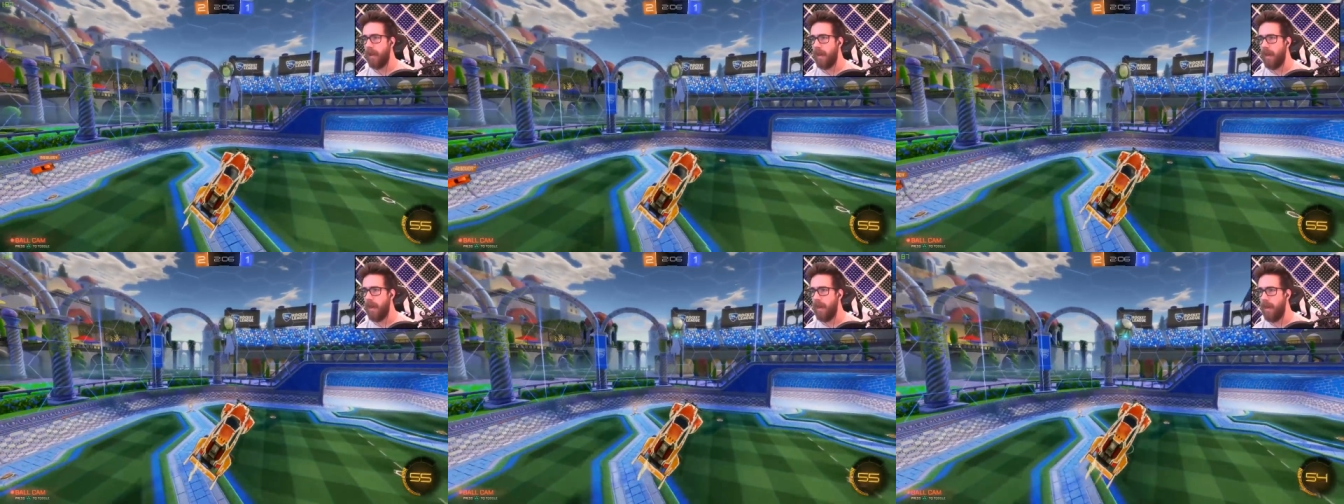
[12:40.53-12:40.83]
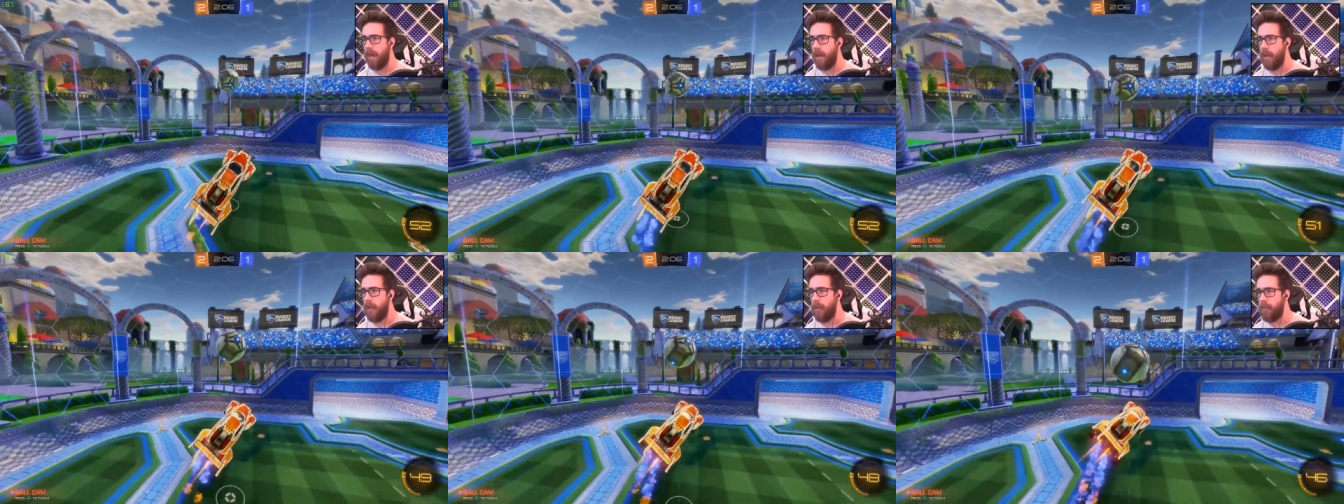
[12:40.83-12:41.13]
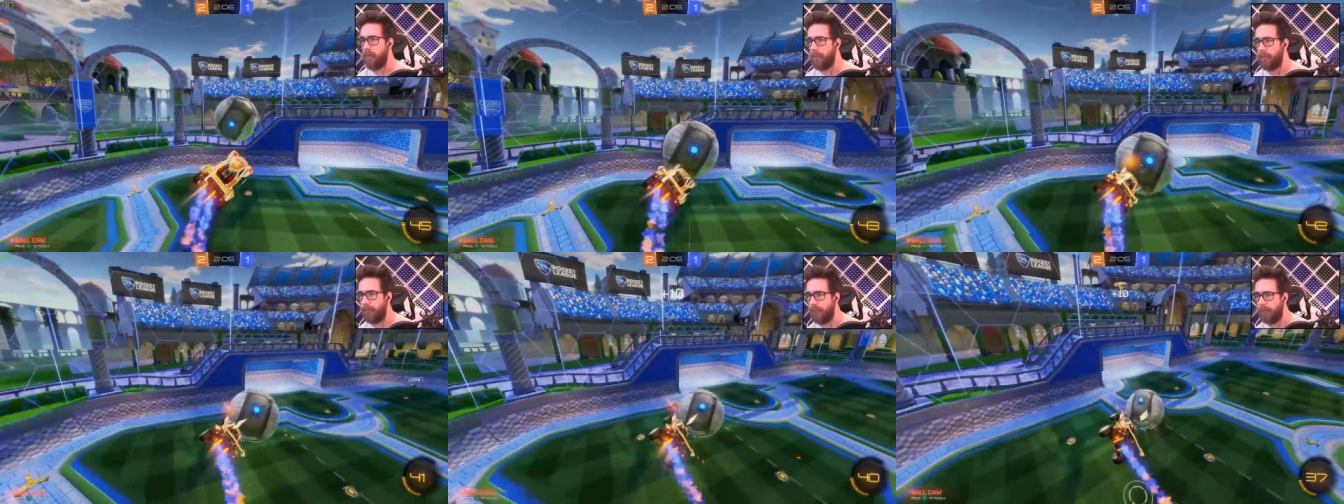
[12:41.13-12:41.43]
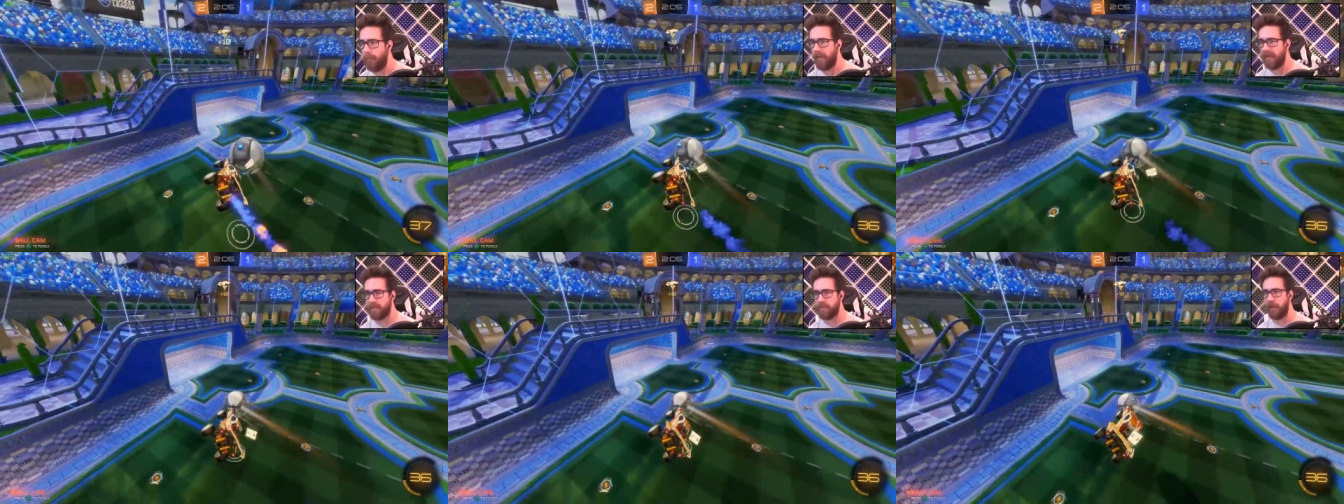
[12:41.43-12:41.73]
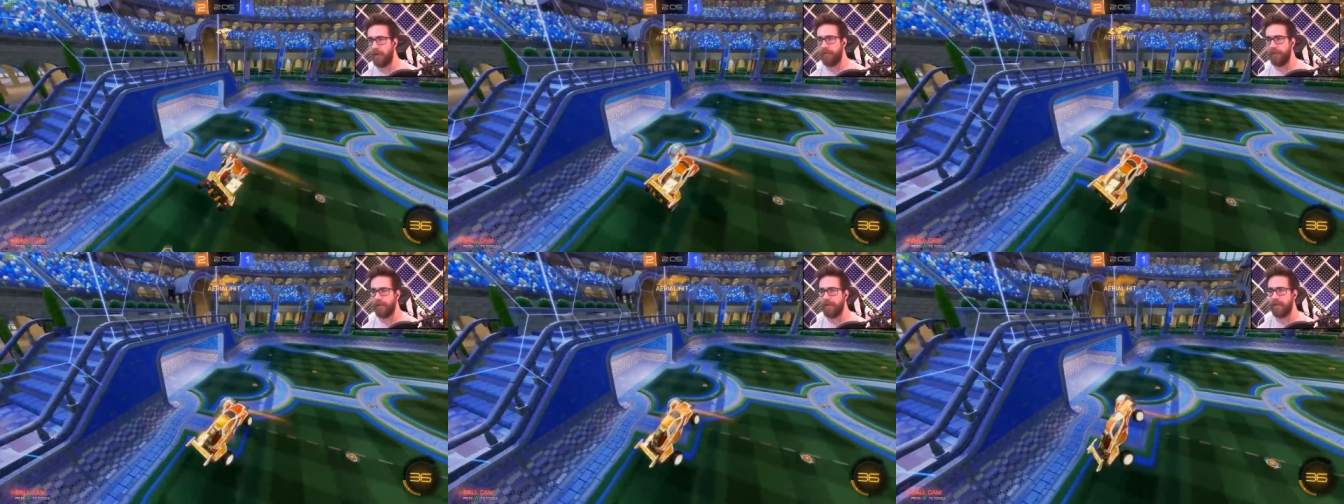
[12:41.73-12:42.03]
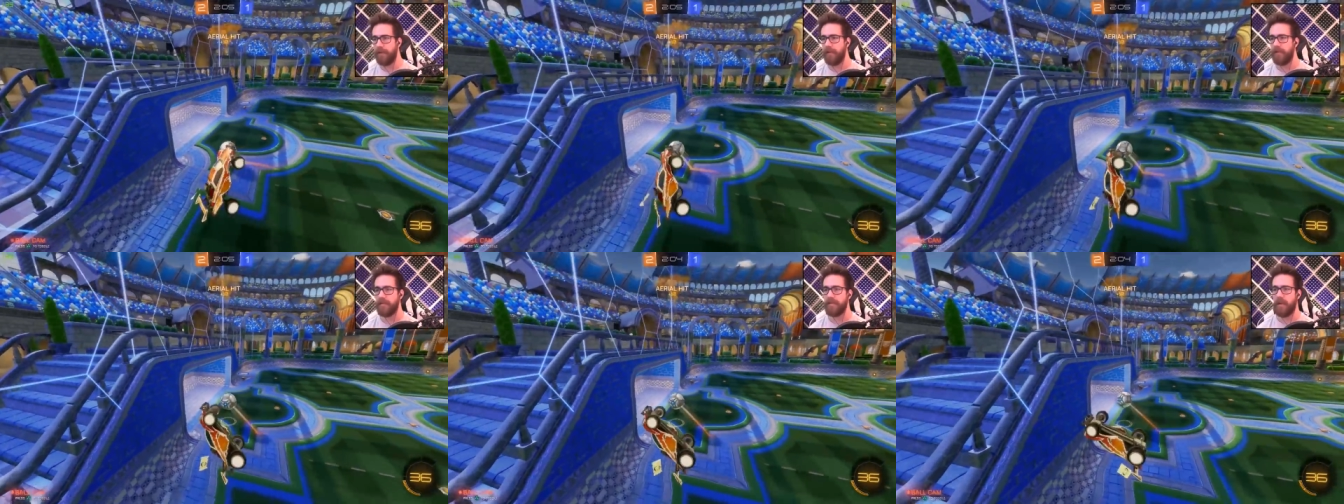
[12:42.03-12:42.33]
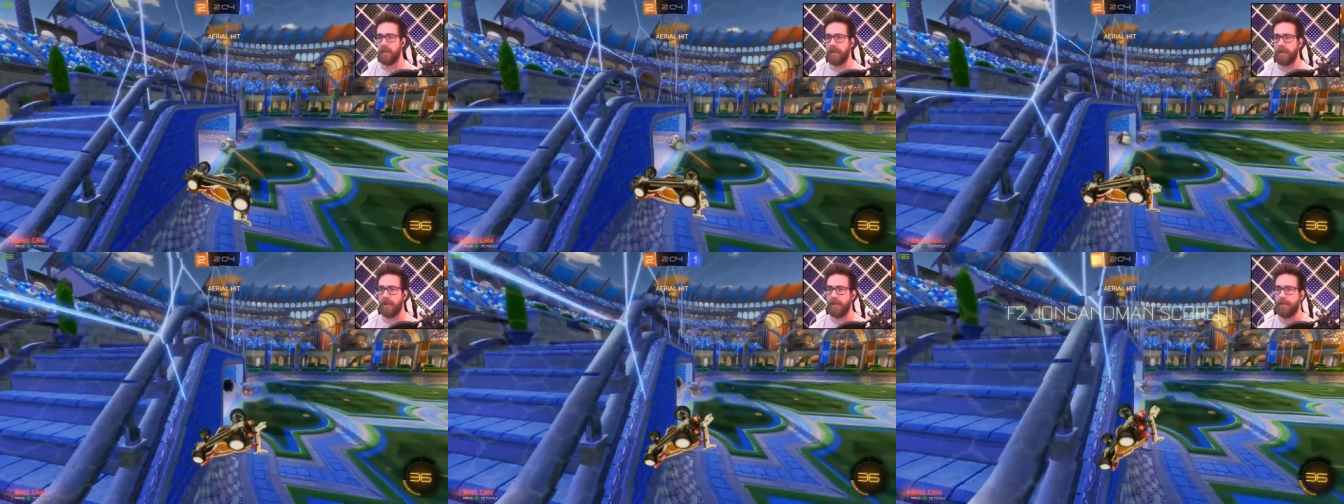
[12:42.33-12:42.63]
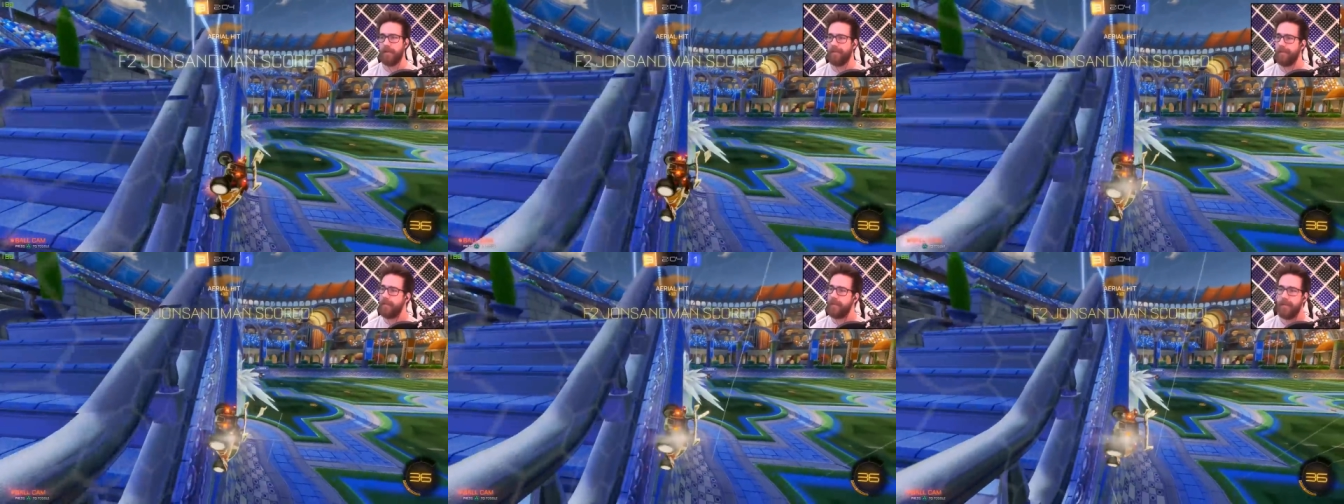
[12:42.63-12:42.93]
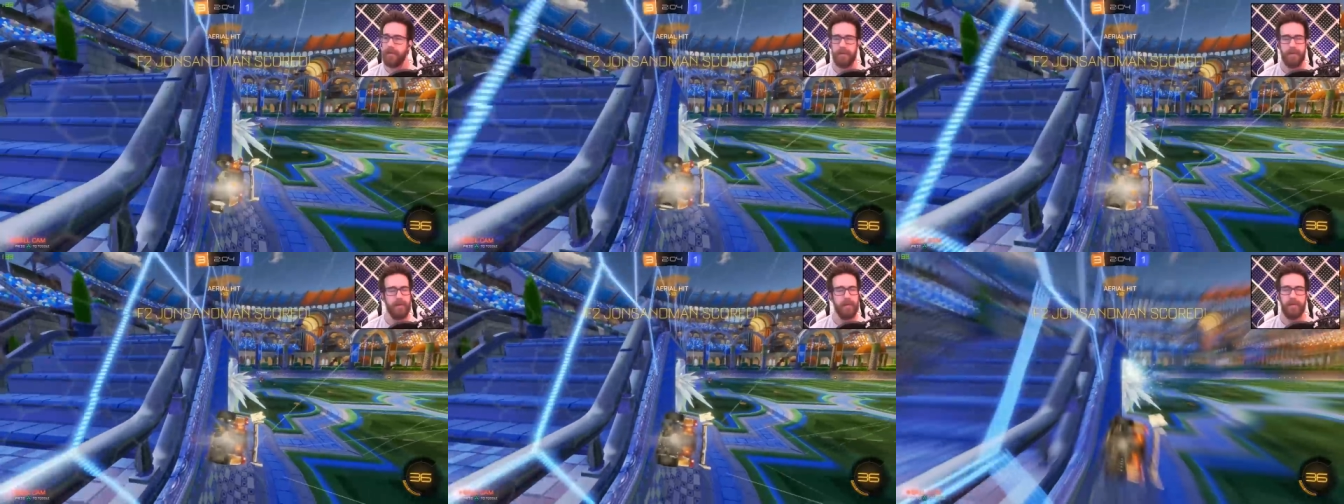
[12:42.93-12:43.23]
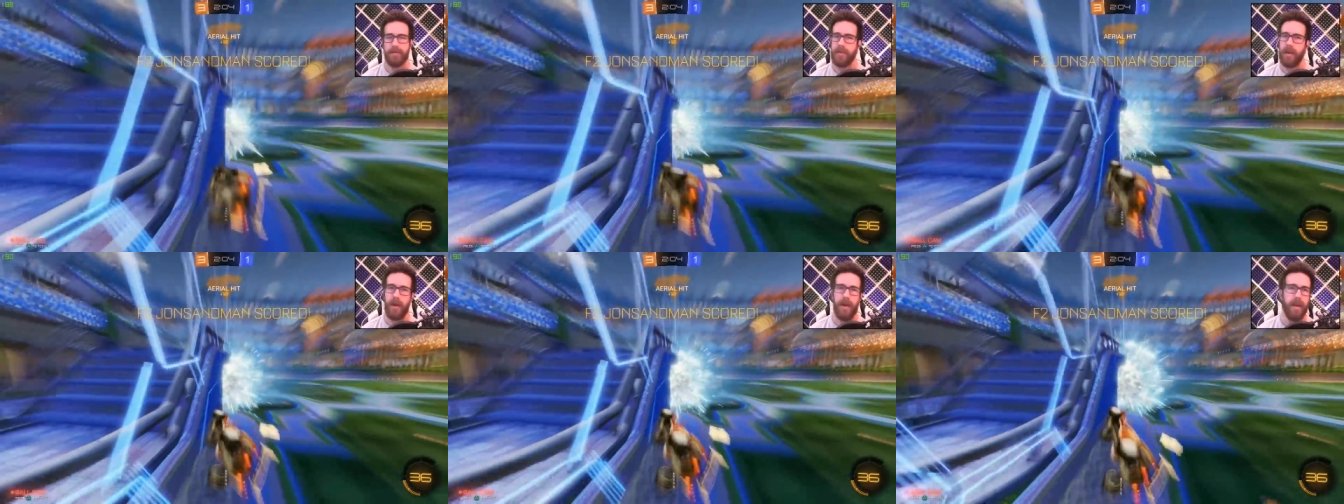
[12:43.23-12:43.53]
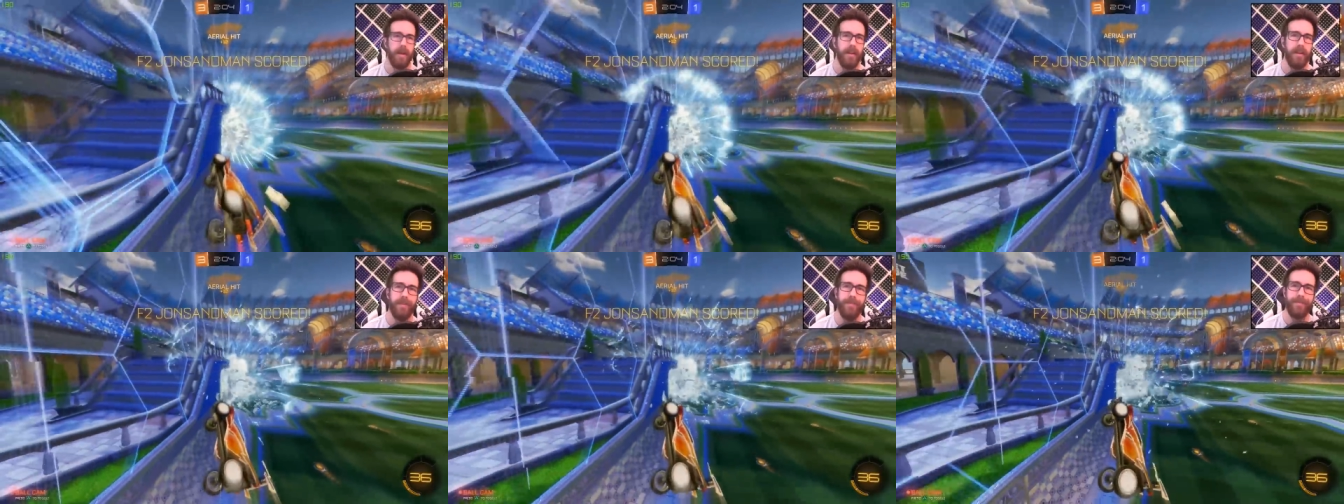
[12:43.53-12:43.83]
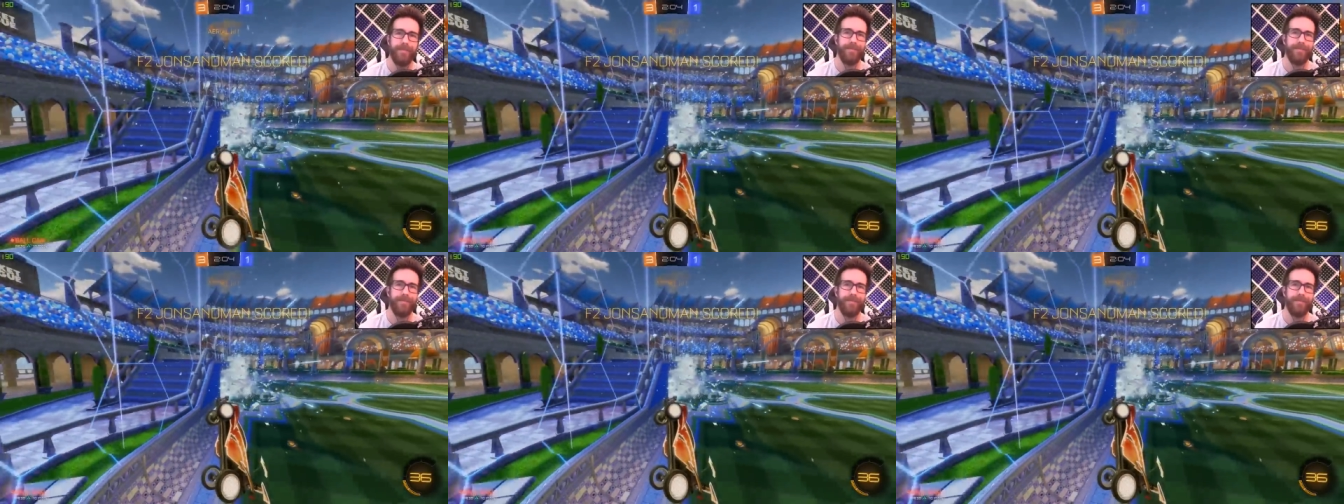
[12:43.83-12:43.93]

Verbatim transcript: That's all I got. That's perfect. That's all I need. That's all you need. That's all I need.